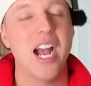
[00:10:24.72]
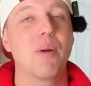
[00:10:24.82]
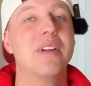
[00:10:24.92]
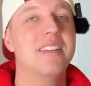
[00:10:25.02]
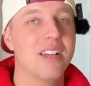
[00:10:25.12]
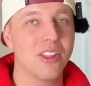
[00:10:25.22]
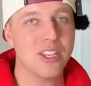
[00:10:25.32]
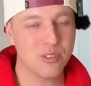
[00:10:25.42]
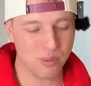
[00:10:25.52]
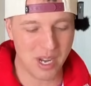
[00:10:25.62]
I resell
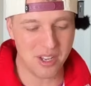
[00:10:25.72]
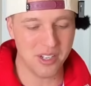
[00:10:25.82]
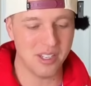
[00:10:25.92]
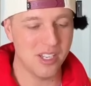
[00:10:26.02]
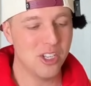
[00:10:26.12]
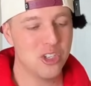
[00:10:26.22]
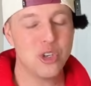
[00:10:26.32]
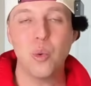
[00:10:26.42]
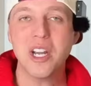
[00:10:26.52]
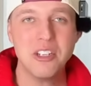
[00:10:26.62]
these for around
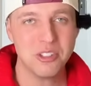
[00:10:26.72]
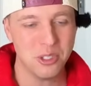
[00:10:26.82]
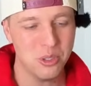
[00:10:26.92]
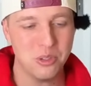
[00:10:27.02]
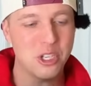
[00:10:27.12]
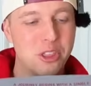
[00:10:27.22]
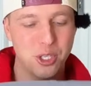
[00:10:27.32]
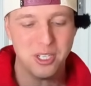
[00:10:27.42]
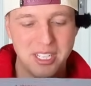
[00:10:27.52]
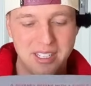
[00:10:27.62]
$22 to
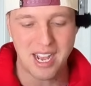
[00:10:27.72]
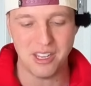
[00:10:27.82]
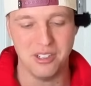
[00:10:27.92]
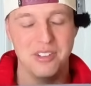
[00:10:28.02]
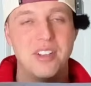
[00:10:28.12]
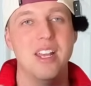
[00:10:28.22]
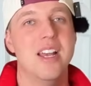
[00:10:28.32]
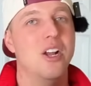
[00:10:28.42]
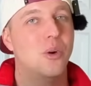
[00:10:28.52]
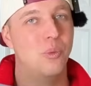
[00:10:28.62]
$30.
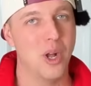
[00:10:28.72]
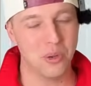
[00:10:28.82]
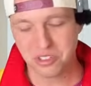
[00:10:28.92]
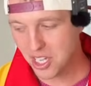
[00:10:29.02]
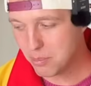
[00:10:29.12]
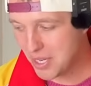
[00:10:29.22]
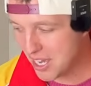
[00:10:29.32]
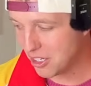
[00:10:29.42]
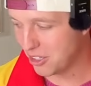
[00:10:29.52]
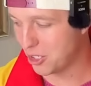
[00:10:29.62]
Roan's come
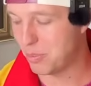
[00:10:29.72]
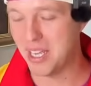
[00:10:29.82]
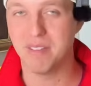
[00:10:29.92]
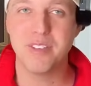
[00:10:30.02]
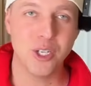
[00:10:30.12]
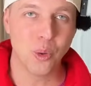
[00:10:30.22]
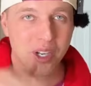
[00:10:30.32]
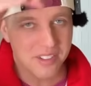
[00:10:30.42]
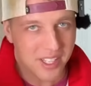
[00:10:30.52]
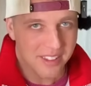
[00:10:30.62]
down a little bit.
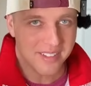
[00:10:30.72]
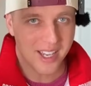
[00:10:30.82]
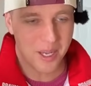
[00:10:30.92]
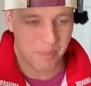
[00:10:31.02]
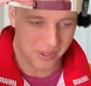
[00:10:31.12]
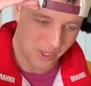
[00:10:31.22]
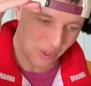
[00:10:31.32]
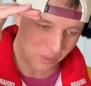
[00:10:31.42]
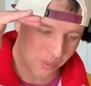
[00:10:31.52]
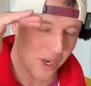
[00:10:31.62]
Vuori's at the top,
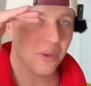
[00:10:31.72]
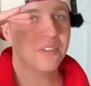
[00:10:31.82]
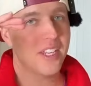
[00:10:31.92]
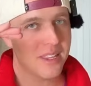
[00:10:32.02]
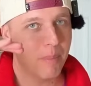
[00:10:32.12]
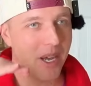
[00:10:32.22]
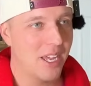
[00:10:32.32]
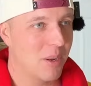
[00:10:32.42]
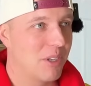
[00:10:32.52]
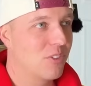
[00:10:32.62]
Roan's at the
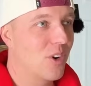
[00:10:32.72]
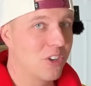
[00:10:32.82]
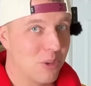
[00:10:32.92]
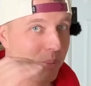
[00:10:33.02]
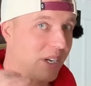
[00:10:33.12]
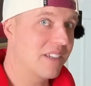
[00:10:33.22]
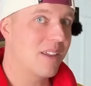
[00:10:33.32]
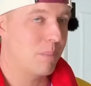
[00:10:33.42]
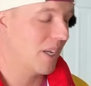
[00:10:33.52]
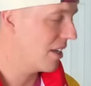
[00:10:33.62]
bottom as far as the brands
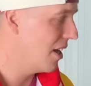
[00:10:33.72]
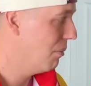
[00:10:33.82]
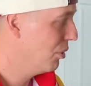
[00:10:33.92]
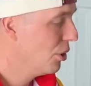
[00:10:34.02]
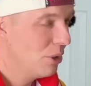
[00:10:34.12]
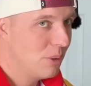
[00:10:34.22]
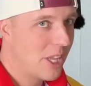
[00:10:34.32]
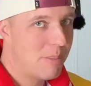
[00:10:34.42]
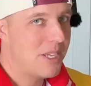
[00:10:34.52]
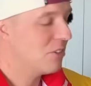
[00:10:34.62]
I pick up.
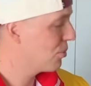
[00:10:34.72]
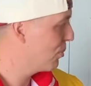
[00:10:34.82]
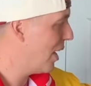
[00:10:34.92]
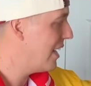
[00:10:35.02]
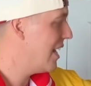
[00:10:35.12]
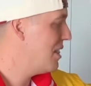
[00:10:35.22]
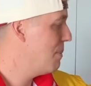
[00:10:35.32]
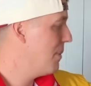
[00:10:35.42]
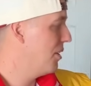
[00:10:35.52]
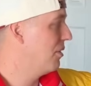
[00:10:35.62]
Lululemon's right in the
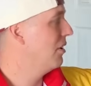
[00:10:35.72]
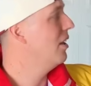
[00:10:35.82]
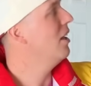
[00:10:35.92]
middle.